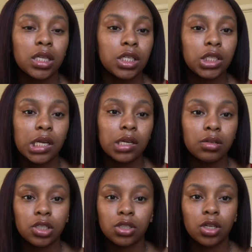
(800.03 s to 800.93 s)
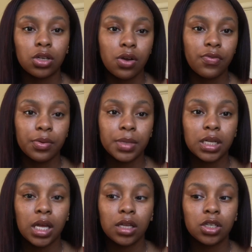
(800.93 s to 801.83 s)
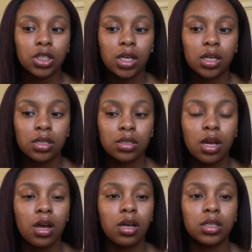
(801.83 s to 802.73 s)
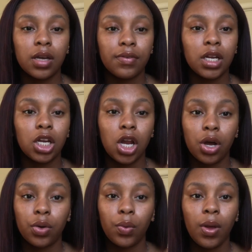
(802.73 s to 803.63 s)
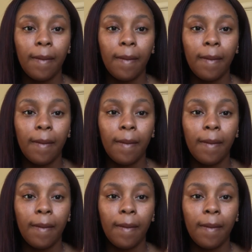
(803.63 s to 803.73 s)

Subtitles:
the shedding is just a no for me. Like, the shedding is a definite no,